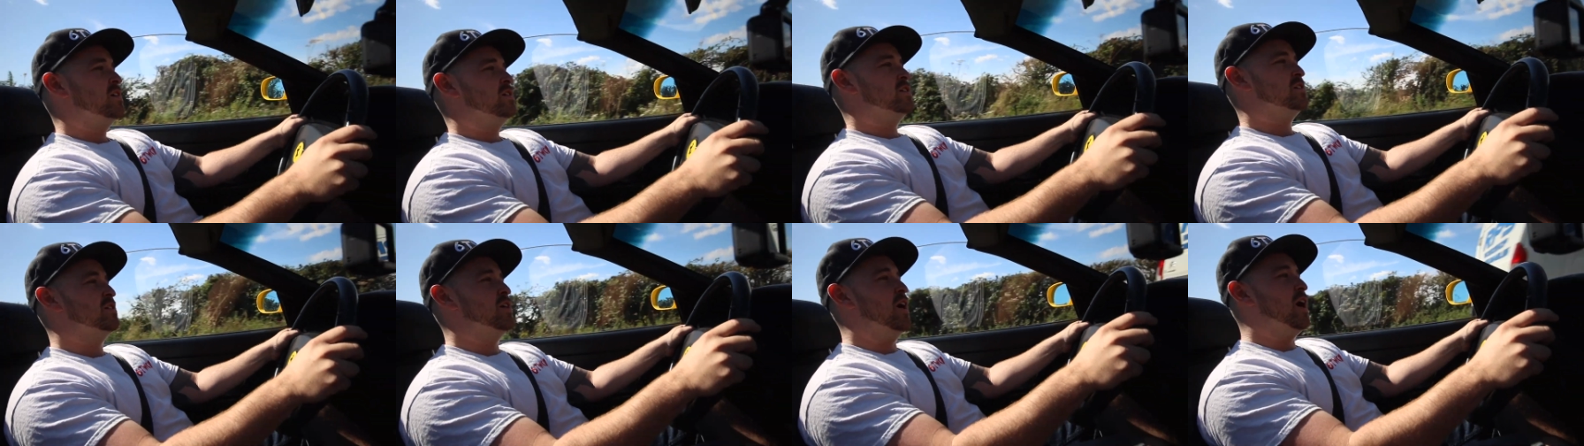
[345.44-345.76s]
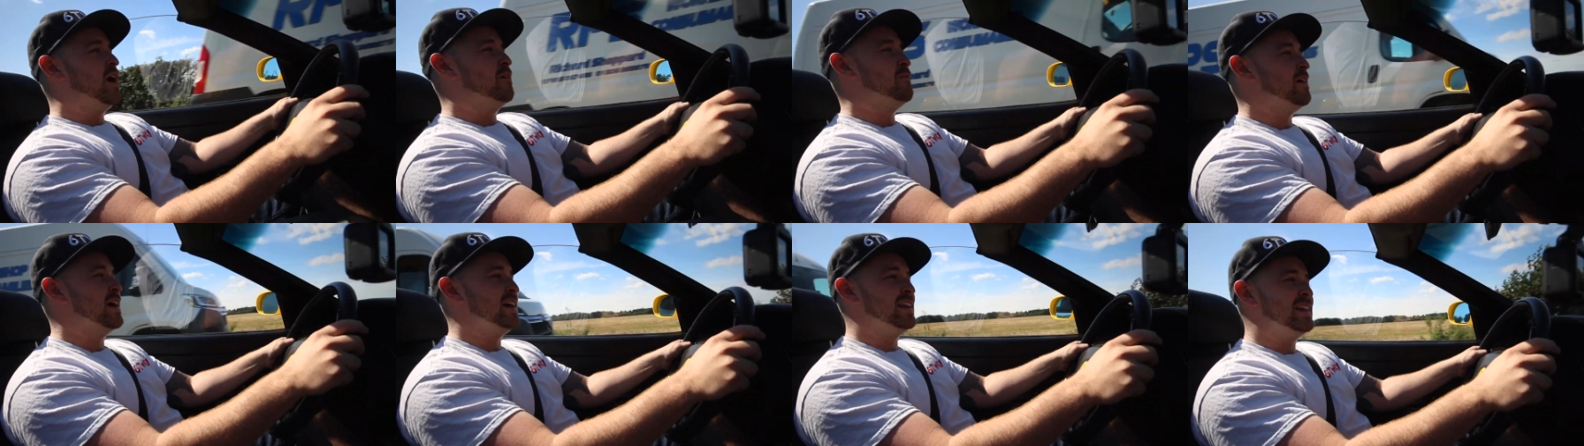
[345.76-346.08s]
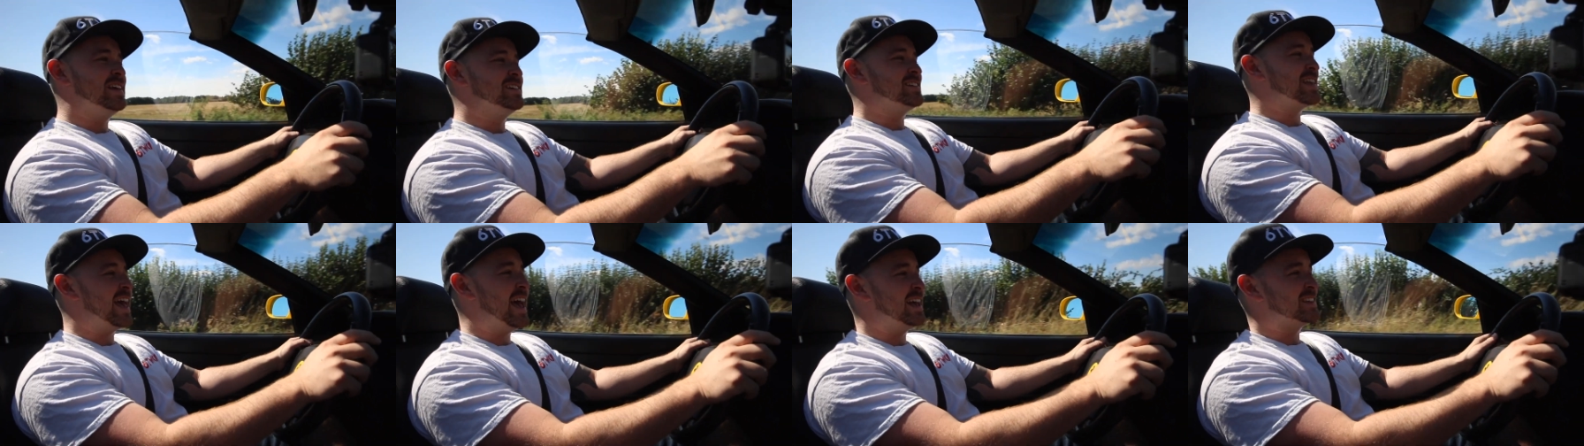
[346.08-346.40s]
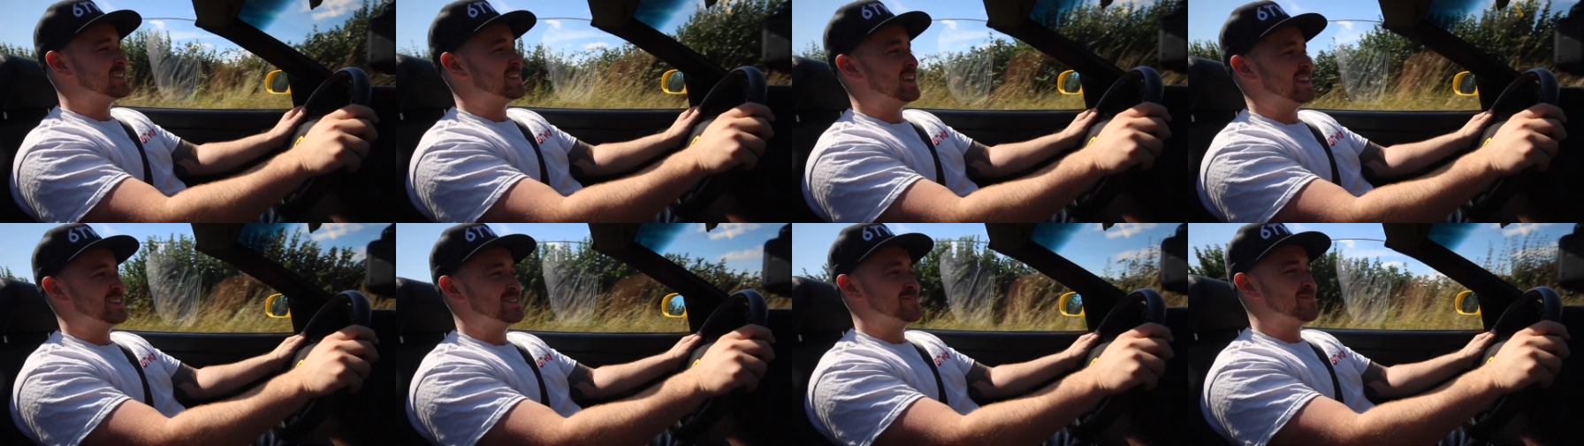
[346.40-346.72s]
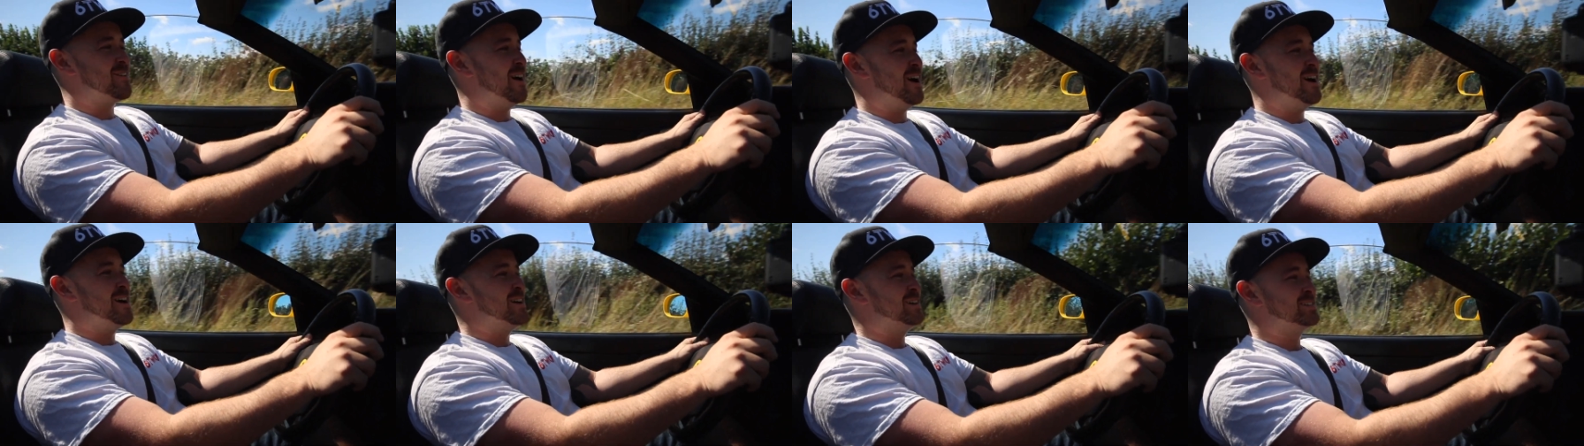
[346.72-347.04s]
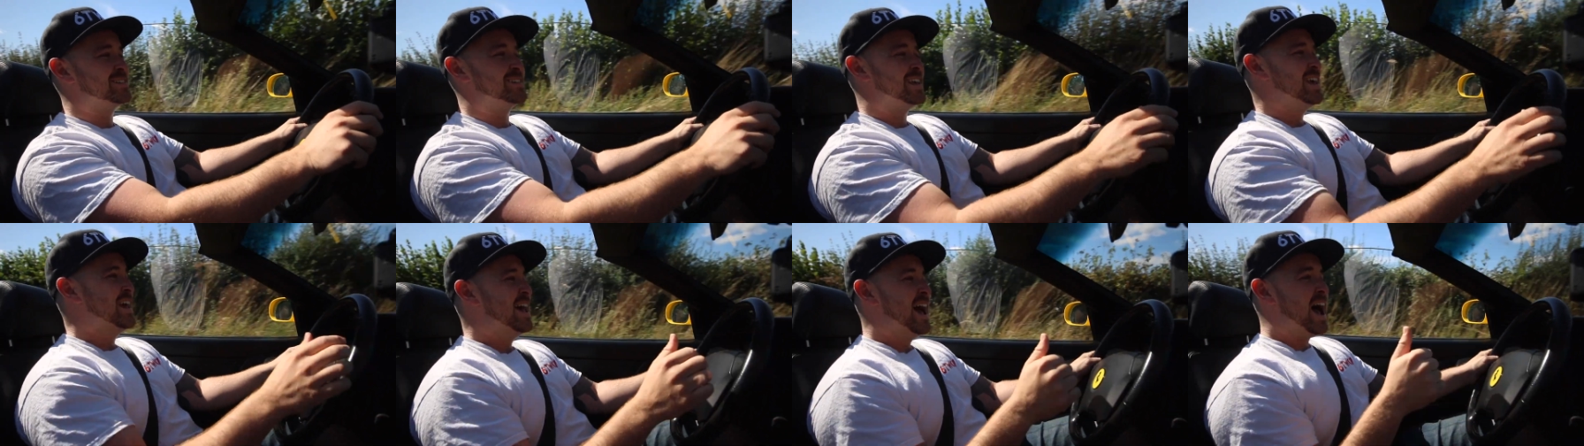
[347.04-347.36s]
you got to make these Essex
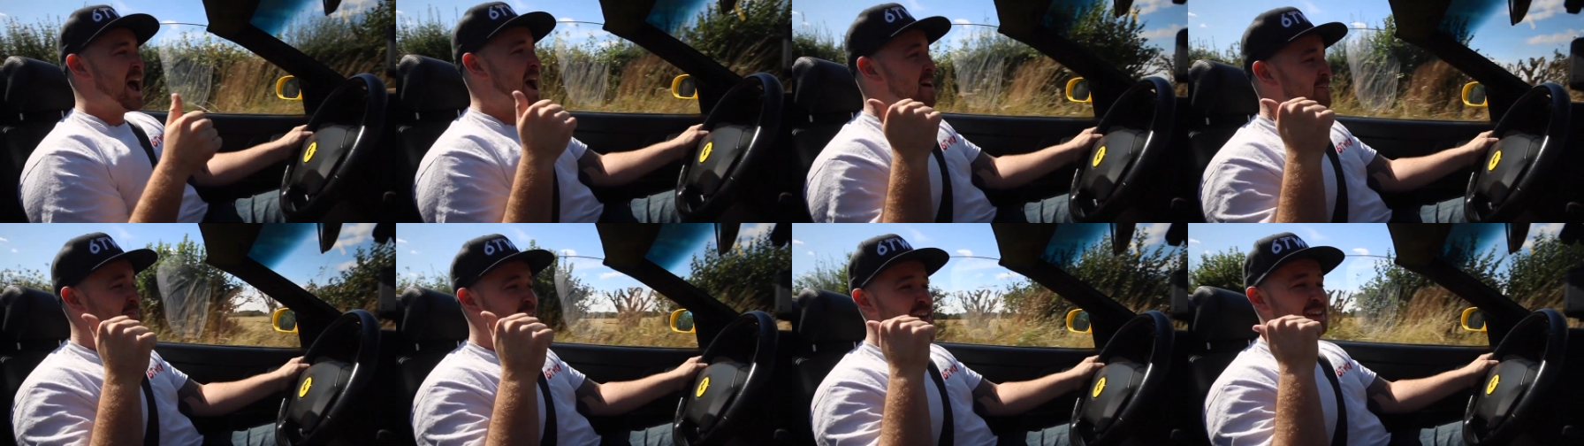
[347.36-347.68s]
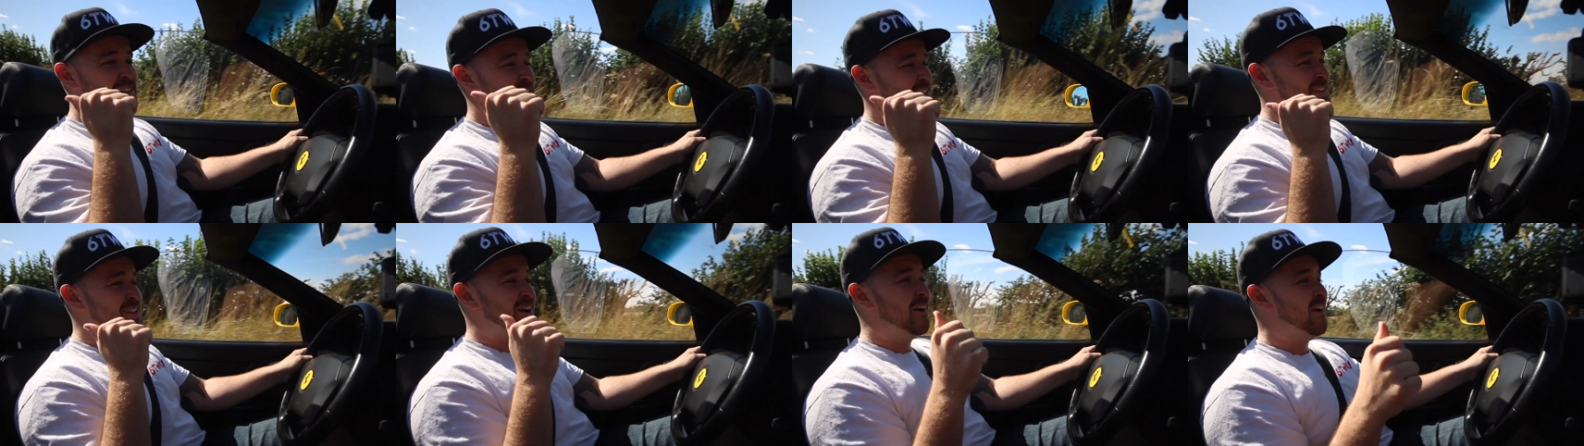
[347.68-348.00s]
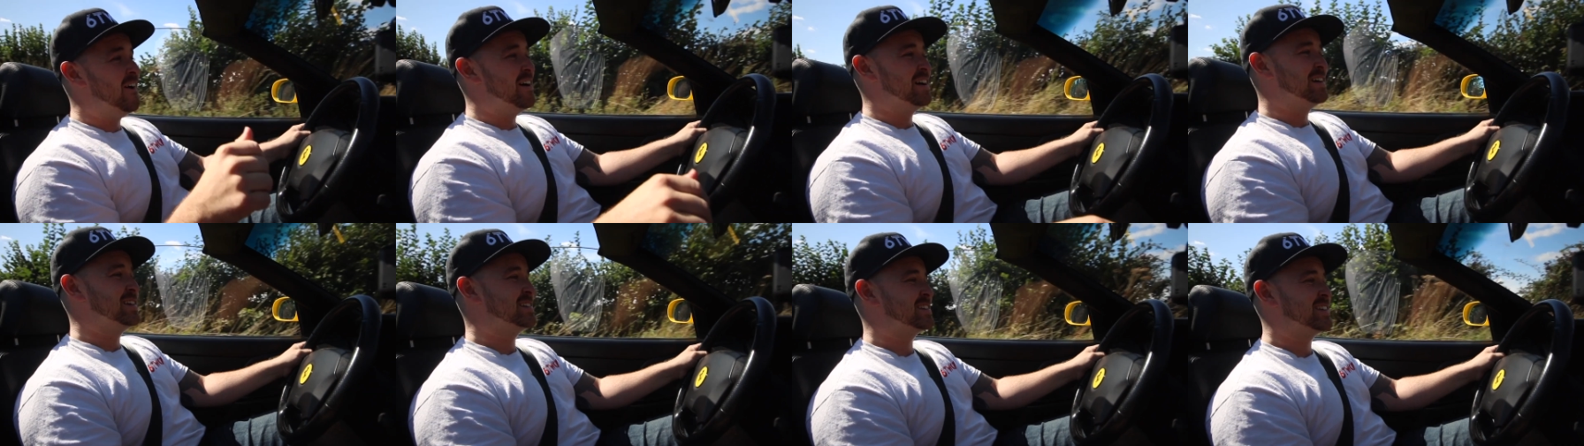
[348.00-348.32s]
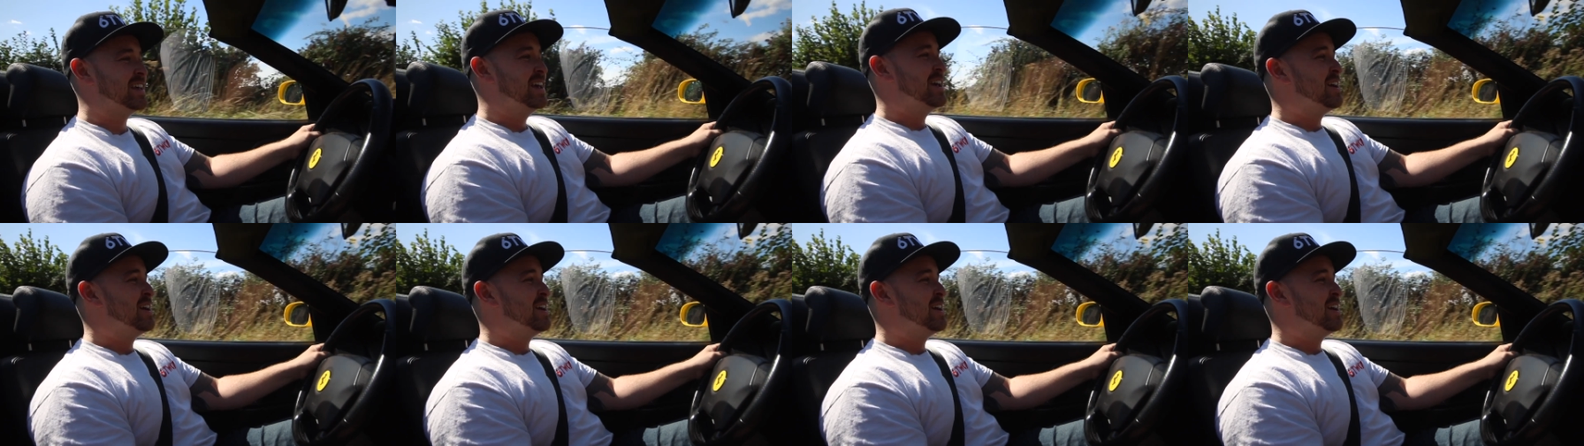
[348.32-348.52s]
roads have this noise